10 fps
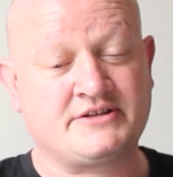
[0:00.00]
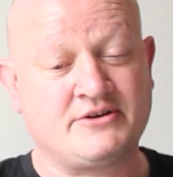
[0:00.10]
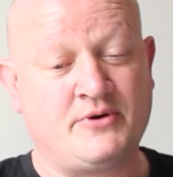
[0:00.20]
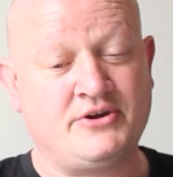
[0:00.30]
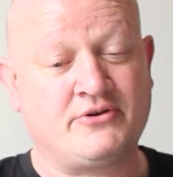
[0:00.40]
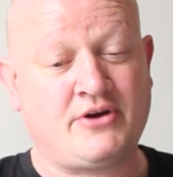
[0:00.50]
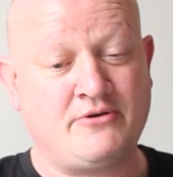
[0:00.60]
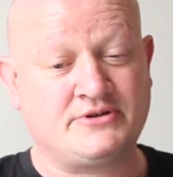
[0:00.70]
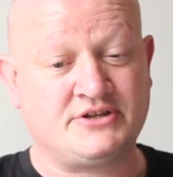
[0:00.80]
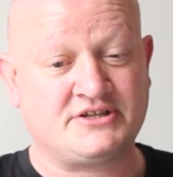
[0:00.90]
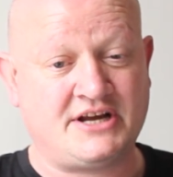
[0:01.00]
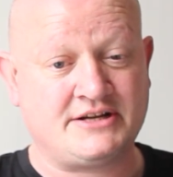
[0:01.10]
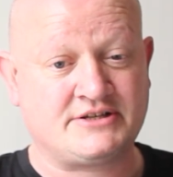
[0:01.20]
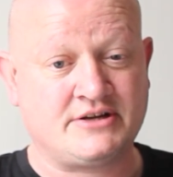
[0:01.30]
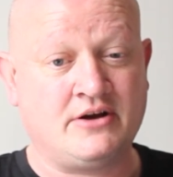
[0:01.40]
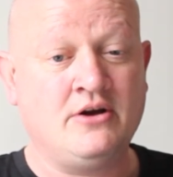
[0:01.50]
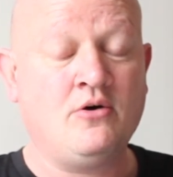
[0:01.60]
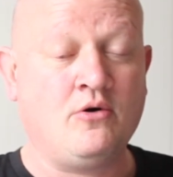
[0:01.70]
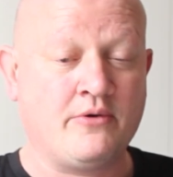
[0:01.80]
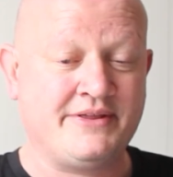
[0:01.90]
So when you go to the centre
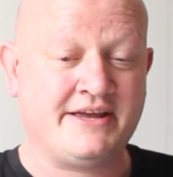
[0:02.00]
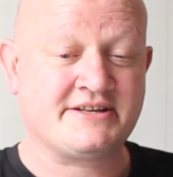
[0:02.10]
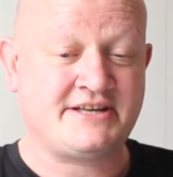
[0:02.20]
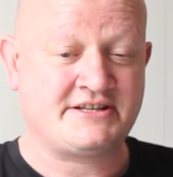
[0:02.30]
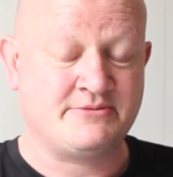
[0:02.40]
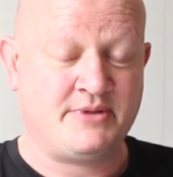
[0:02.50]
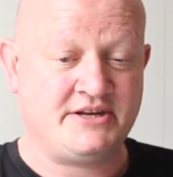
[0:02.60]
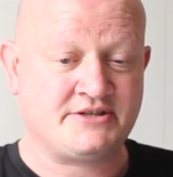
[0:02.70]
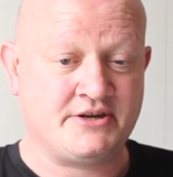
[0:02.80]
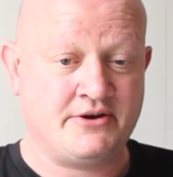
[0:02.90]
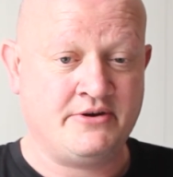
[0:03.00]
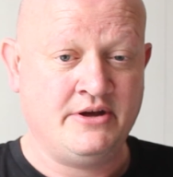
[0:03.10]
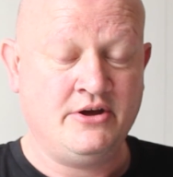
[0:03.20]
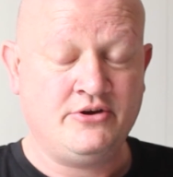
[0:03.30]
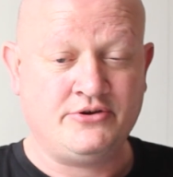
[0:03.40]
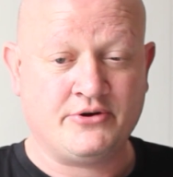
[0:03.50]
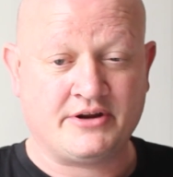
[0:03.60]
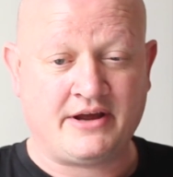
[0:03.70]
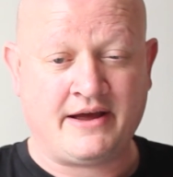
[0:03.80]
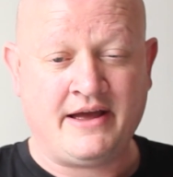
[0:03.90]
or when the assessor meets you, you
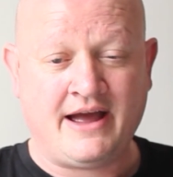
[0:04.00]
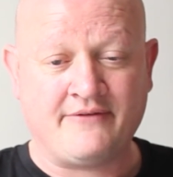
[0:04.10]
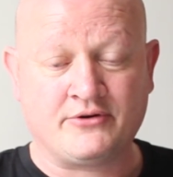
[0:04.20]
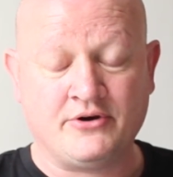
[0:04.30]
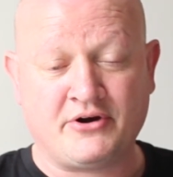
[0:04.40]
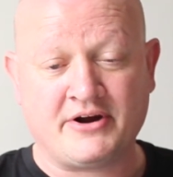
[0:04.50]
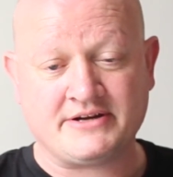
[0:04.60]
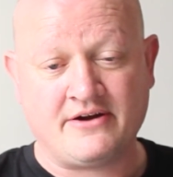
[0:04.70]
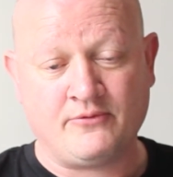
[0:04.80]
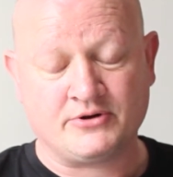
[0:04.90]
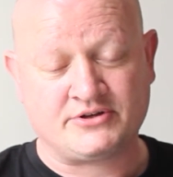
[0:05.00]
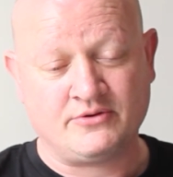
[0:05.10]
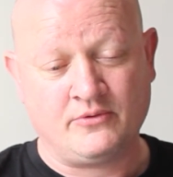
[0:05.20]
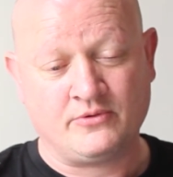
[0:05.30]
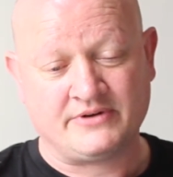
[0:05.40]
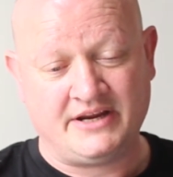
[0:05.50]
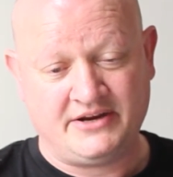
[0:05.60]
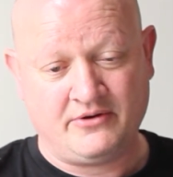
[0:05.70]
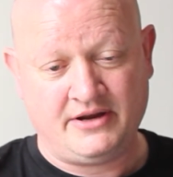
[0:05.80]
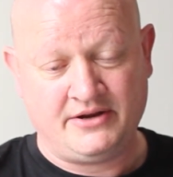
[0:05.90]
can have a good idea of what's
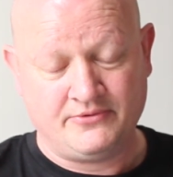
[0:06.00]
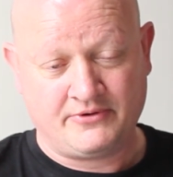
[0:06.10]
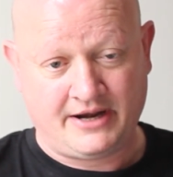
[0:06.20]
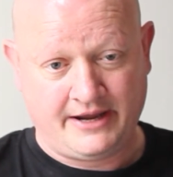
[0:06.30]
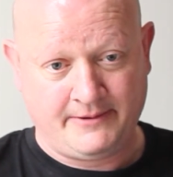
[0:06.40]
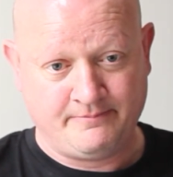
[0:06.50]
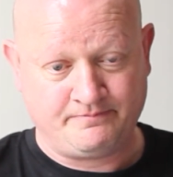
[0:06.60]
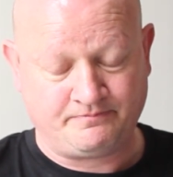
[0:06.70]
already in your claim.